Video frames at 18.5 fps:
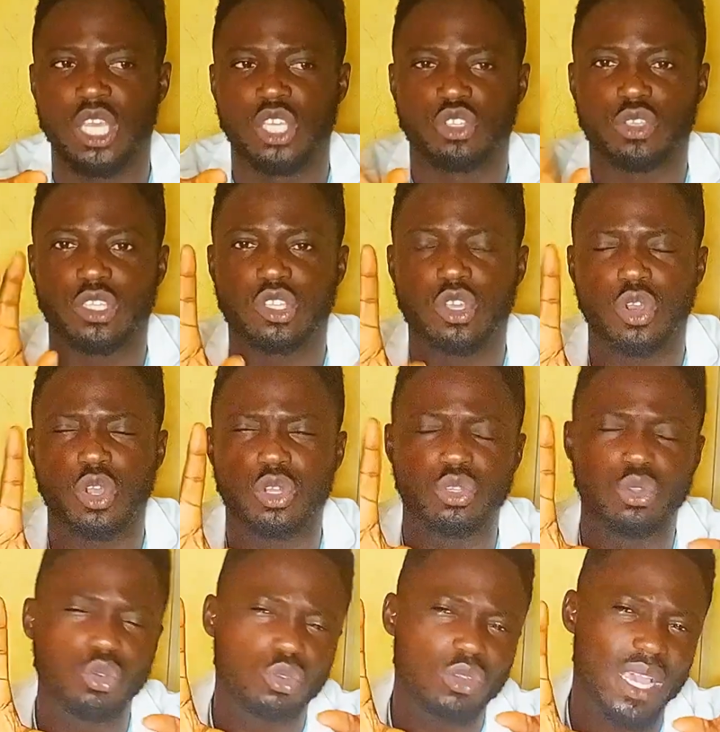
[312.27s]
So it's going
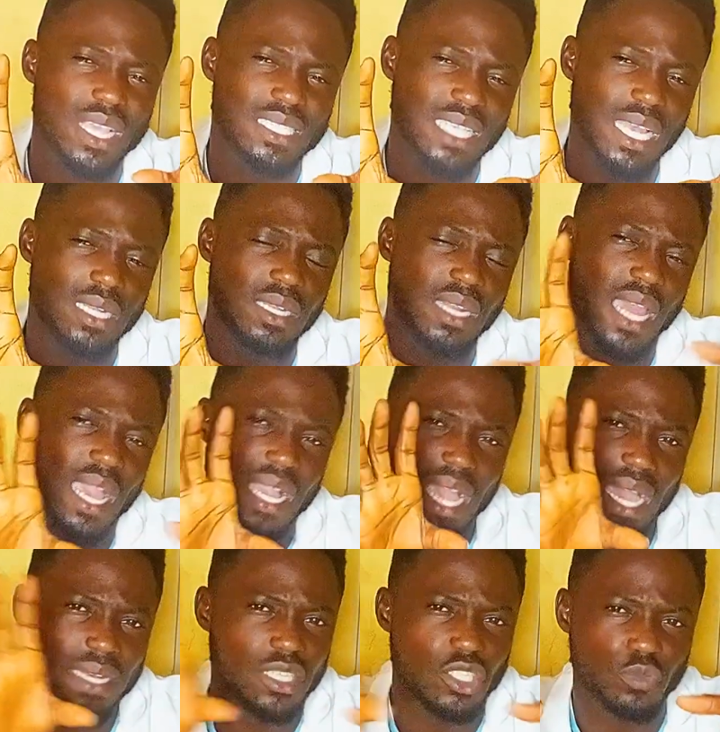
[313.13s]
to look exactly
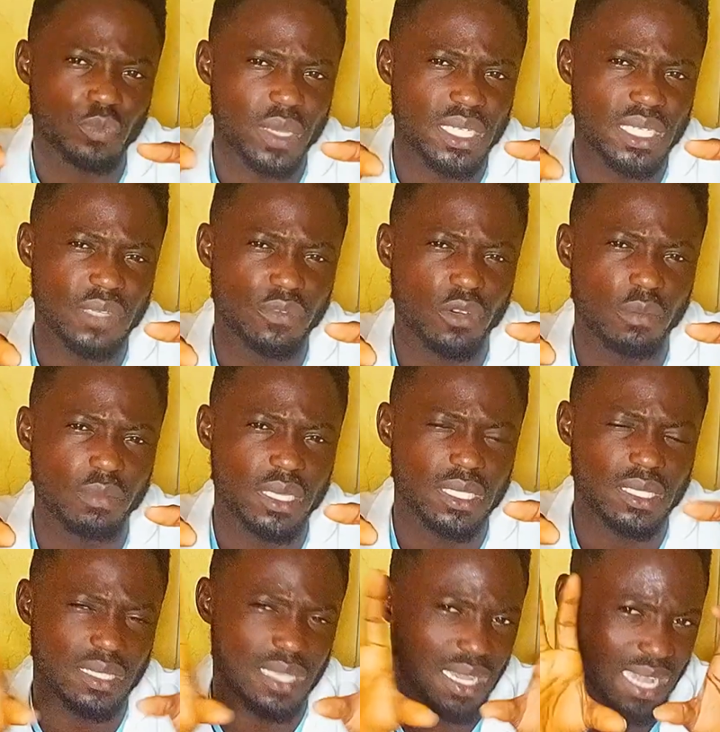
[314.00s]
like garden spade
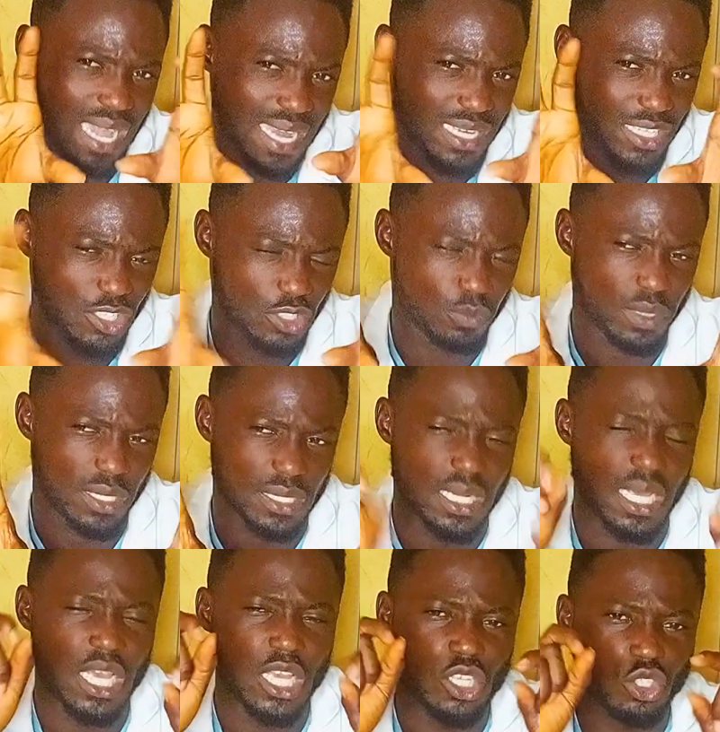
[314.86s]
deformity, garden spade.